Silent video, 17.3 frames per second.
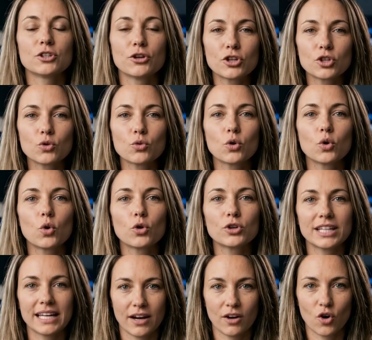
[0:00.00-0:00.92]
new
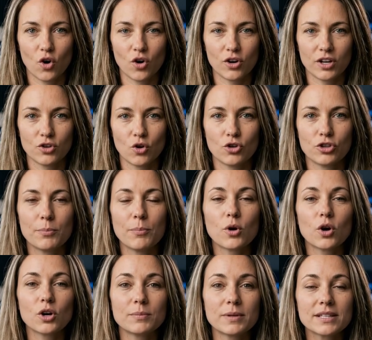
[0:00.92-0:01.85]
ODL corridor
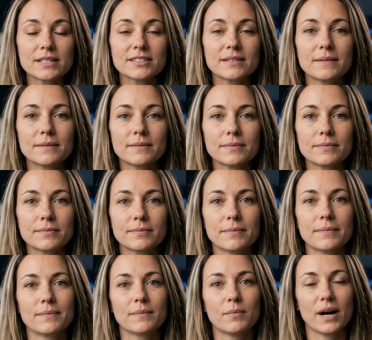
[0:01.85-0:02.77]
deployment,
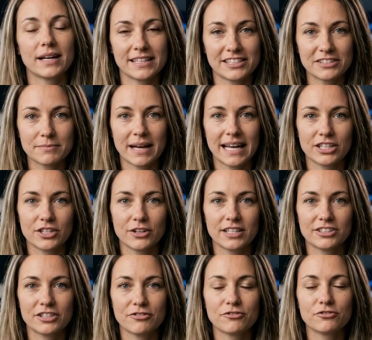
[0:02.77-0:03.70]
while the
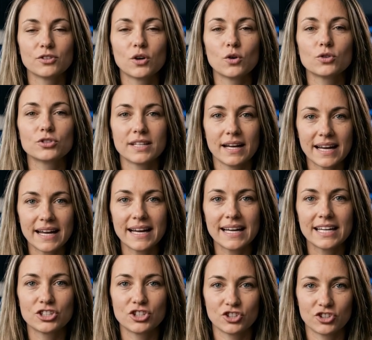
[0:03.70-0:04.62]
speculative float
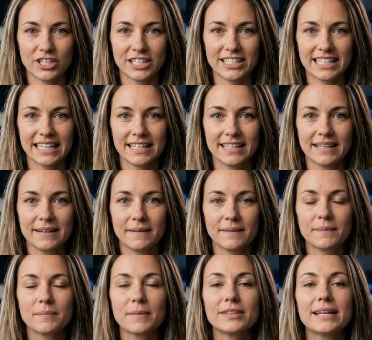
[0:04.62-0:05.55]
is shrinking
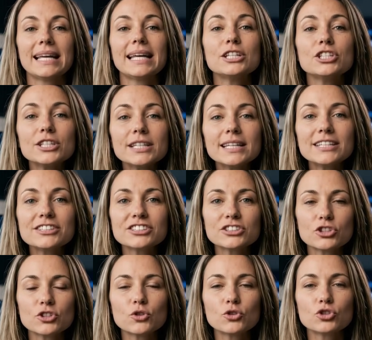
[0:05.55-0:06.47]
with each
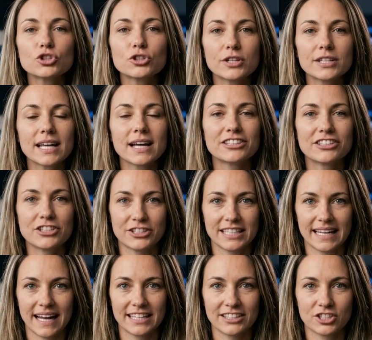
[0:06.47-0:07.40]
institutional
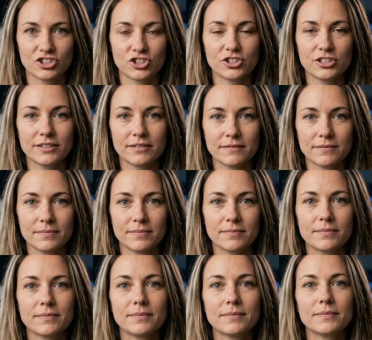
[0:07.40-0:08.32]
custody addition.
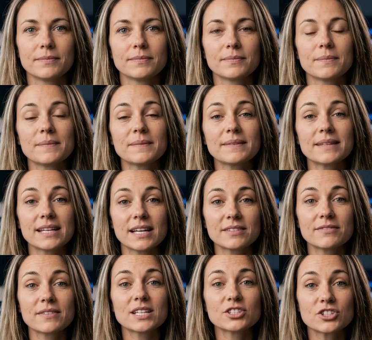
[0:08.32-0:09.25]
The
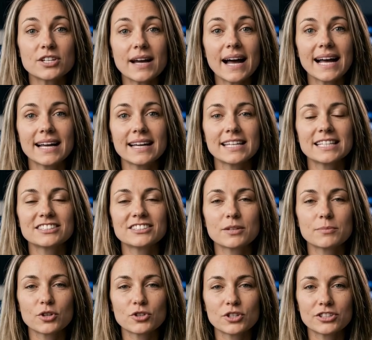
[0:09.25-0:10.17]
conventional analyst
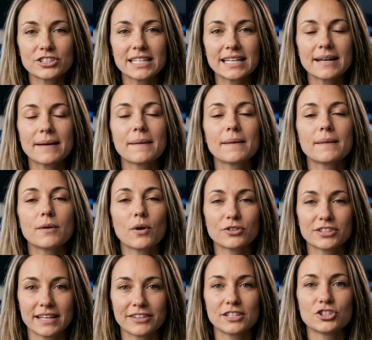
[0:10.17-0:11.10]
community
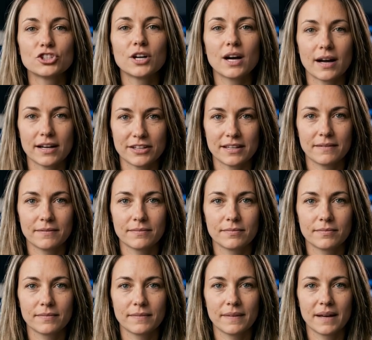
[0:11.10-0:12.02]
looked at the chart,
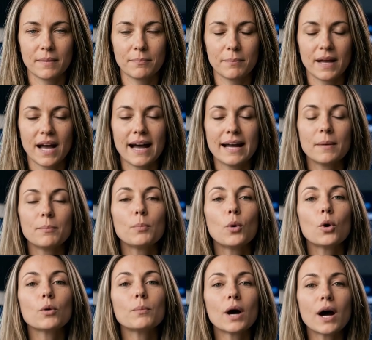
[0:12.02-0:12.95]
applied a
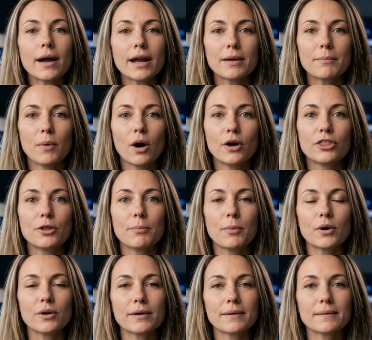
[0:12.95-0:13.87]
bull market
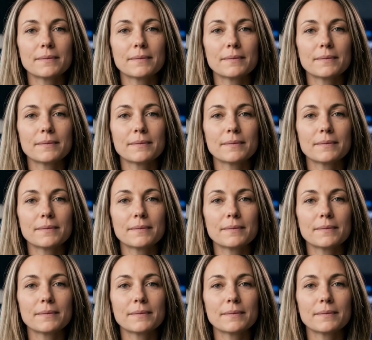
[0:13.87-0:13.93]
multiple,